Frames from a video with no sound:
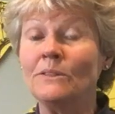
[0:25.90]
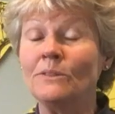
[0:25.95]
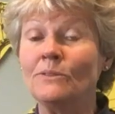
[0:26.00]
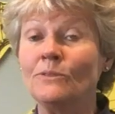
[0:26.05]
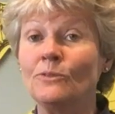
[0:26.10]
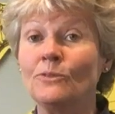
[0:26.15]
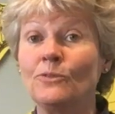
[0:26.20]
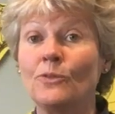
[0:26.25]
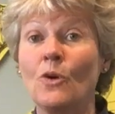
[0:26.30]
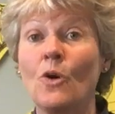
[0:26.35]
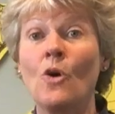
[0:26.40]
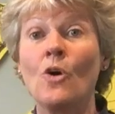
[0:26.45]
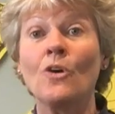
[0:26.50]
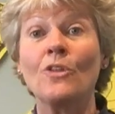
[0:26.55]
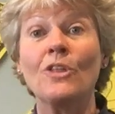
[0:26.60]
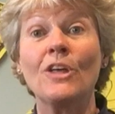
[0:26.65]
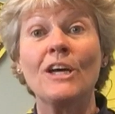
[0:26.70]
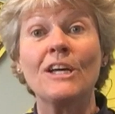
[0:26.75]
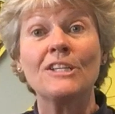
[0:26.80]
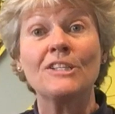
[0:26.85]
one
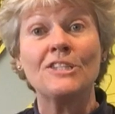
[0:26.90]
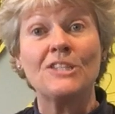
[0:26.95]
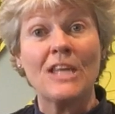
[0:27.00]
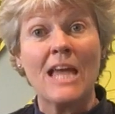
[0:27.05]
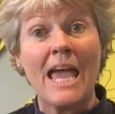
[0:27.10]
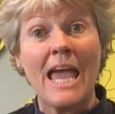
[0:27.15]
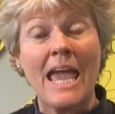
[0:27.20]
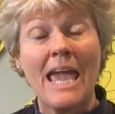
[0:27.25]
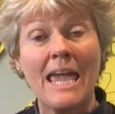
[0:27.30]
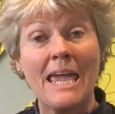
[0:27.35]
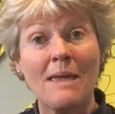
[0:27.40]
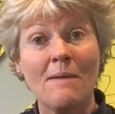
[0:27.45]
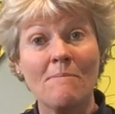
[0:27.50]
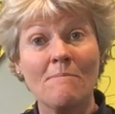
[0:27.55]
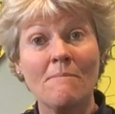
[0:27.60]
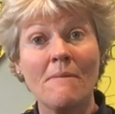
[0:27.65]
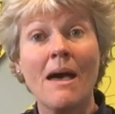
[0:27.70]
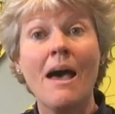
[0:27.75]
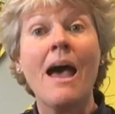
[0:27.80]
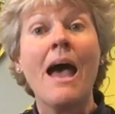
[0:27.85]
for the
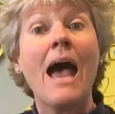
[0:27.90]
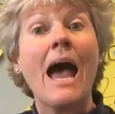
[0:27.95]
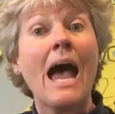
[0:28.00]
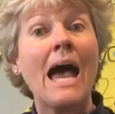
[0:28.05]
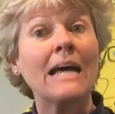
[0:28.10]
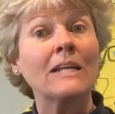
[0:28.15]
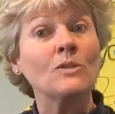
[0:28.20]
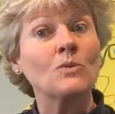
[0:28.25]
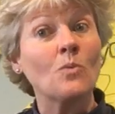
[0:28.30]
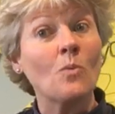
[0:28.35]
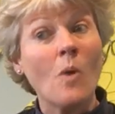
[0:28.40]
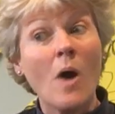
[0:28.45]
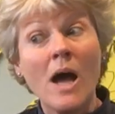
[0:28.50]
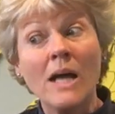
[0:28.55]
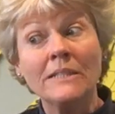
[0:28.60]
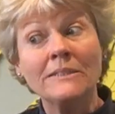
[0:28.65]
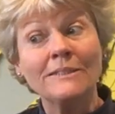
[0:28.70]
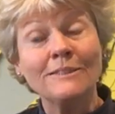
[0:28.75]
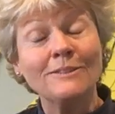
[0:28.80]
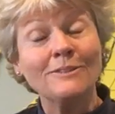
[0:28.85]
dame and
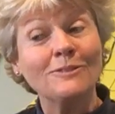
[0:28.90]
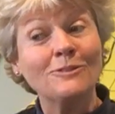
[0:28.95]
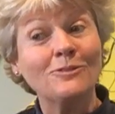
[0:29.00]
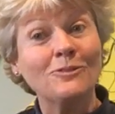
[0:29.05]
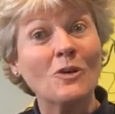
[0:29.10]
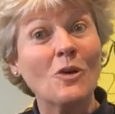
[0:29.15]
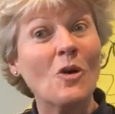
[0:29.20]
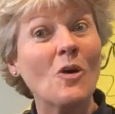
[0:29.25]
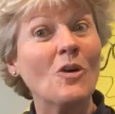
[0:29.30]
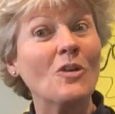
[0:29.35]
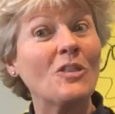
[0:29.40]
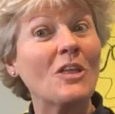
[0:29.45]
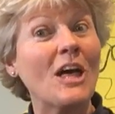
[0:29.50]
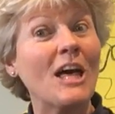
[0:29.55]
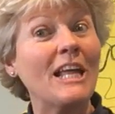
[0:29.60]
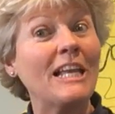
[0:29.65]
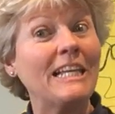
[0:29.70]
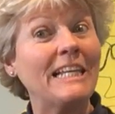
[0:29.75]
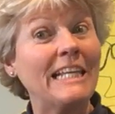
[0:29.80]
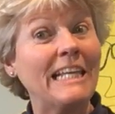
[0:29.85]
one for
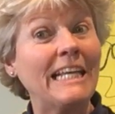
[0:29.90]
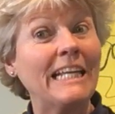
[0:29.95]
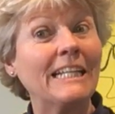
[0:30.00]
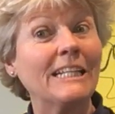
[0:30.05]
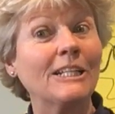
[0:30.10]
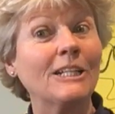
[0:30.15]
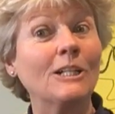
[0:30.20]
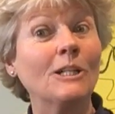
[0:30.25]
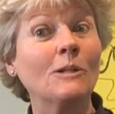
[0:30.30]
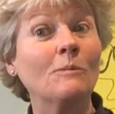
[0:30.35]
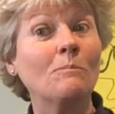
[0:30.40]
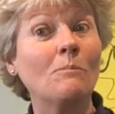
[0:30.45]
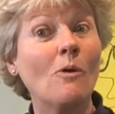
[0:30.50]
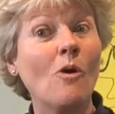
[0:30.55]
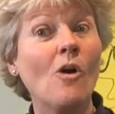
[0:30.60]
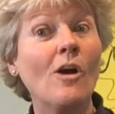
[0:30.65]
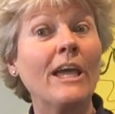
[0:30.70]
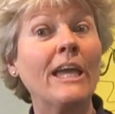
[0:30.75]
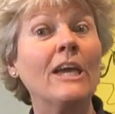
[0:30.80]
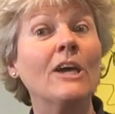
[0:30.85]
the little
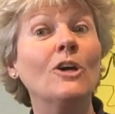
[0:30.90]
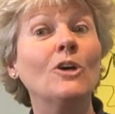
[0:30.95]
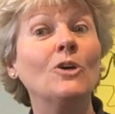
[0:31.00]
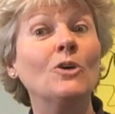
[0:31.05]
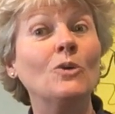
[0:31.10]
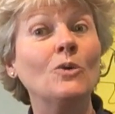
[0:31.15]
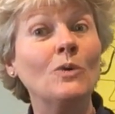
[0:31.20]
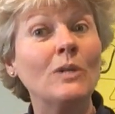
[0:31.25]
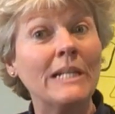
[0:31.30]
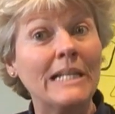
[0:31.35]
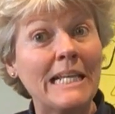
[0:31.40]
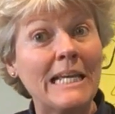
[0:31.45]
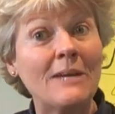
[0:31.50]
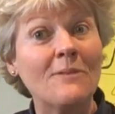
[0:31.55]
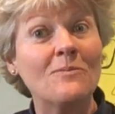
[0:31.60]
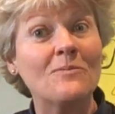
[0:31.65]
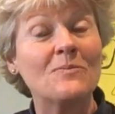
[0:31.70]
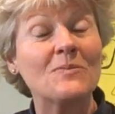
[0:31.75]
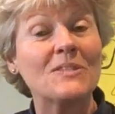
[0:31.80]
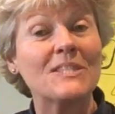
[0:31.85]
boy who
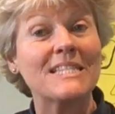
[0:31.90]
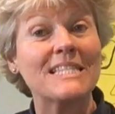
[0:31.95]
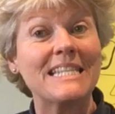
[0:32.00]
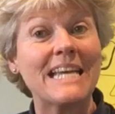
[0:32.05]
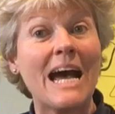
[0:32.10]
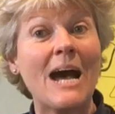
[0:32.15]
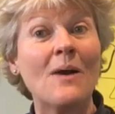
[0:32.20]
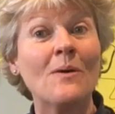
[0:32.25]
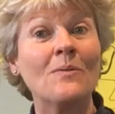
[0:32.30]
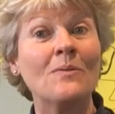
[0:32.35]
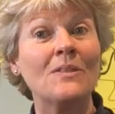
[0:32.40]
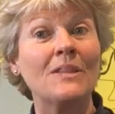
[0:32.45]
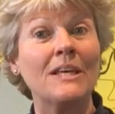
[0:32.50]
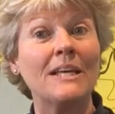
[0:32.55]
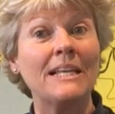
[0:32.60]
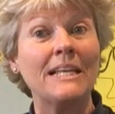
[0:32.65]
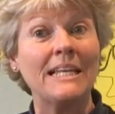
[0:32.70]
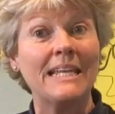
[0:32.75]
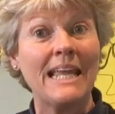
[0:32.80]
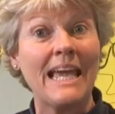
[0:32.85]
lives down
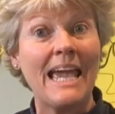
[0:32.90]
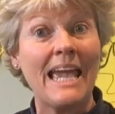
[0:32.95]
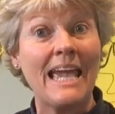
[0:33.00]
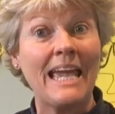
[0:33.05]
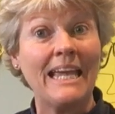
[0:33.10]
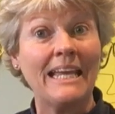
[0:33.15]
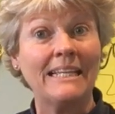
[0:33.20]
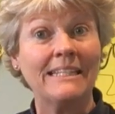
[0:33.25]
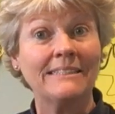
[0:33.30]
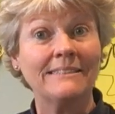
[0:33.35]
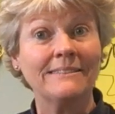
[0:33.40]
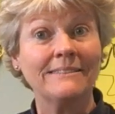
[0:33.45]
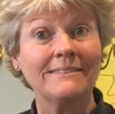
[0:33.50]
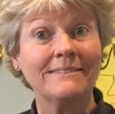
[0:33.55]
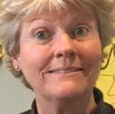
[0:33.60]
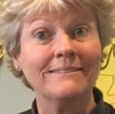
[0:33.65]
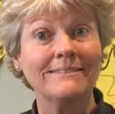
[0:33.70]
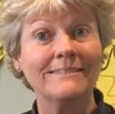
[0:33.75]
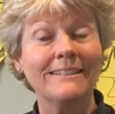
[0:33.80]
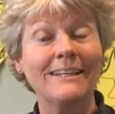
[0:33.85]
the
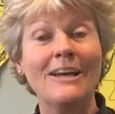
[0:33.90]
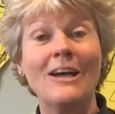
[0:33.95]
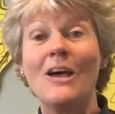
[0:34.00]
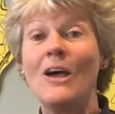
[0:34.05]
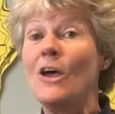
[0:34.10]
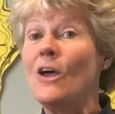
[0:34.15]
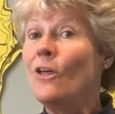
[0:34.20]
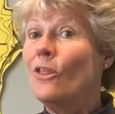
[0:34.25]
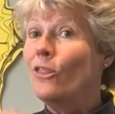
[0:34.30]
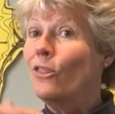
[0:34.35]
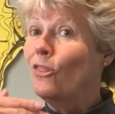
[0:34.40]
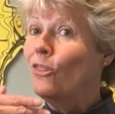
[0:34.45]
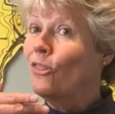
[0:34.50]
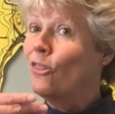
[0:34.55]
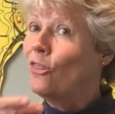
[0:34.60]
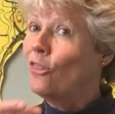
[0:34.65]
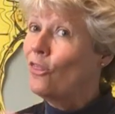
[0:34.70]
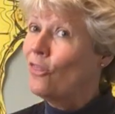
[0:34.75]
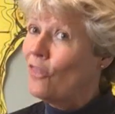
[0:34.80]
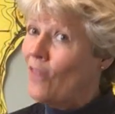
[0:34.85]
lane.
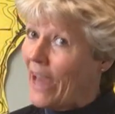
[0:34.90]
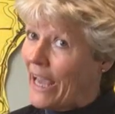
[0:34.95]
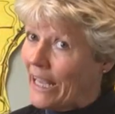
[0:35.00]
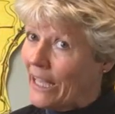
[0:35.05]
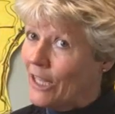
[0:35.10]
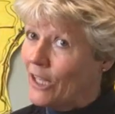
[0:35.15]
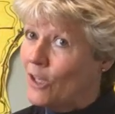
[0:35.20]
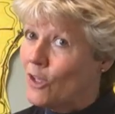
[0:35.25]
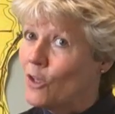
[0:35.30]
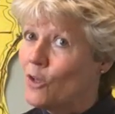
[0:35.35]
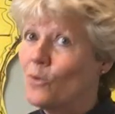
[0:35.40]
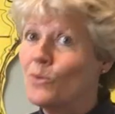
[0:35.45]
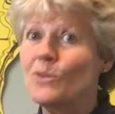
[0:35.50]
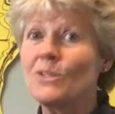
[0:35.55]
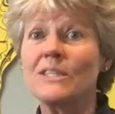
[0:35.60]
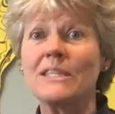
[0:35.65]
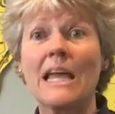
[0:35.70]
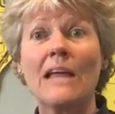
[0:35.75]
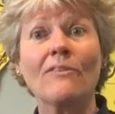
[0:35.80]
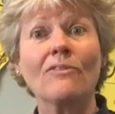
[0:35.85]
Thank you,
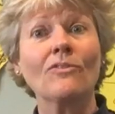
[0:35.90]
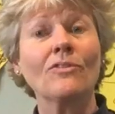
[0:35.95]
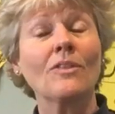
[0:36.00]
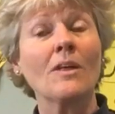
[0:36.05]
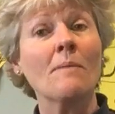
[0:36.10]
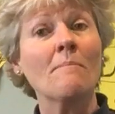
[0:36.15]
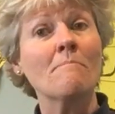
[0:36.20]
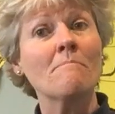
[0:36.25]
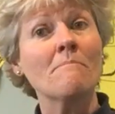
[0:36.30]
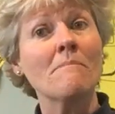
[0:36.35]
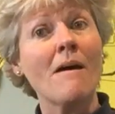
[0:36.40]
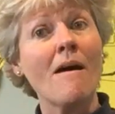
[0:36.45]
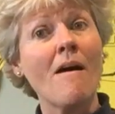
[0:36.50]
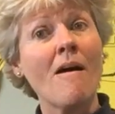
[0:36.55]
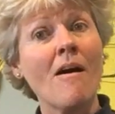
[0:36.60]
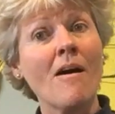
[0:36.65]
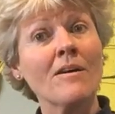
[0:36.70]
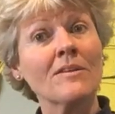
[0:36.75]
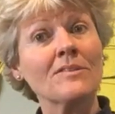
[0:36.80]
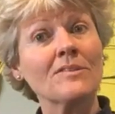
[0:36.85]
said the
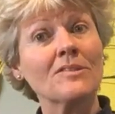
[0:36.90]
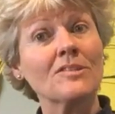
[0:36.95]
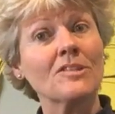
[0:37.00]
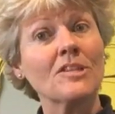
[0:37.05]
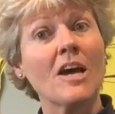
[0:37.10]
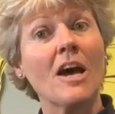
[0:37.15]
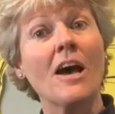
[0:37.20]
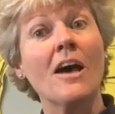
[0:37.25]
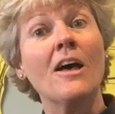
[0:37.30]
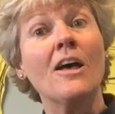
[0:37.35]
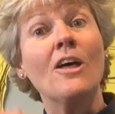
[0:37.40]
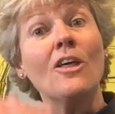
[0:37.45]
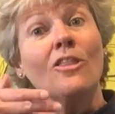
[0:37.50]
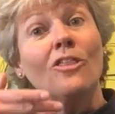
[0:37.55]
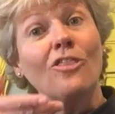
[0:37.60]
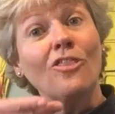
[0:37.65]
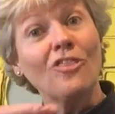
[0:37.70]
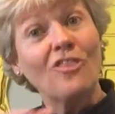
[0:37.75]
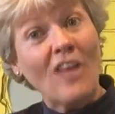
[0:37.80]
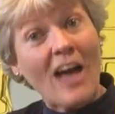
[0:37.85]
master,
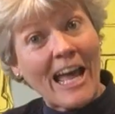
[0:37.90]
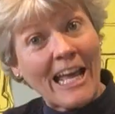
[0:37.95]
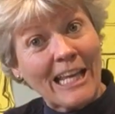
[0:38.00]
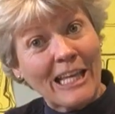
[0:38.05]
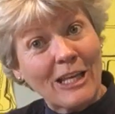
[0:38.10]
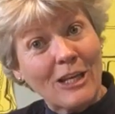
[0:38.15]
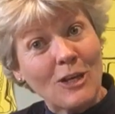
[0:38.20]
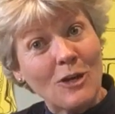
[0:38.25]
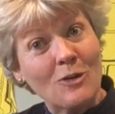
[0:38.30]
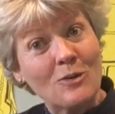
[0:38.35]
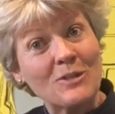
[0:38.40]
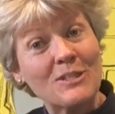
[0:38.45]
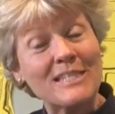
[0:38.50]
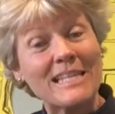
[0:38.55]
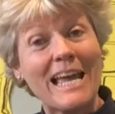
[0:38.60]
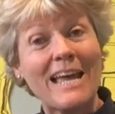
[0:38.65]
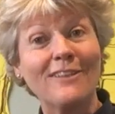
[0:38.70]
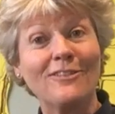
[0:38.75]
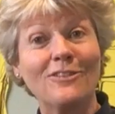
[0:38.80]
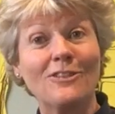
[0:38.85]
thank you,
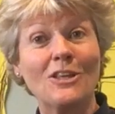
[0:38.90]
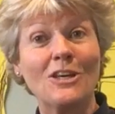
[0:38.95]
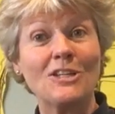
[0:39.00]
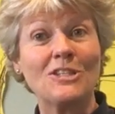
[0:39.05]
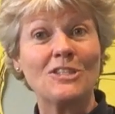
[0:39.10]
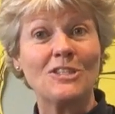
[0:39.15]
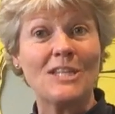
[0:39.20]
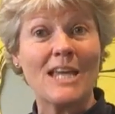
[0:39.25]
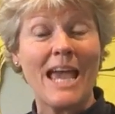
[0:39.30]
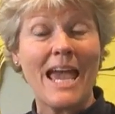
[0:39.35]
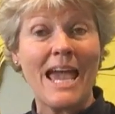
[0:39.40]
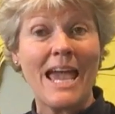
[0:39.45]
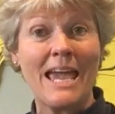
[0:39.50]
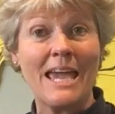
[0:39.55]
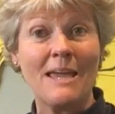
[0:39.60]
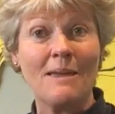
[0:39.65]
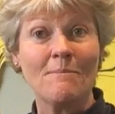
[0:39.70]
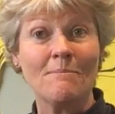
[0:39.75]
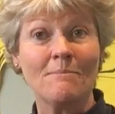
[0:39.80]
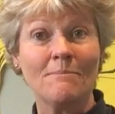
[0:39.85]
said the
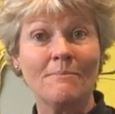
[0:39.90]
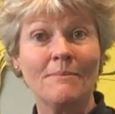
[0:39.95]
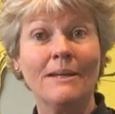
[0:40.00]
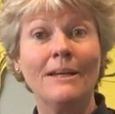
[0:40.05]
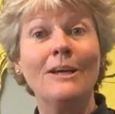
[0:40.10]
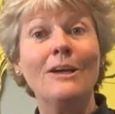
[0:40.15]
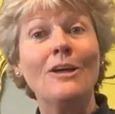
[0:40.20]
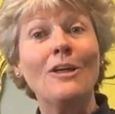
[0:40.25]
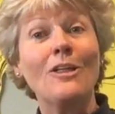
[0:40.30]
dame,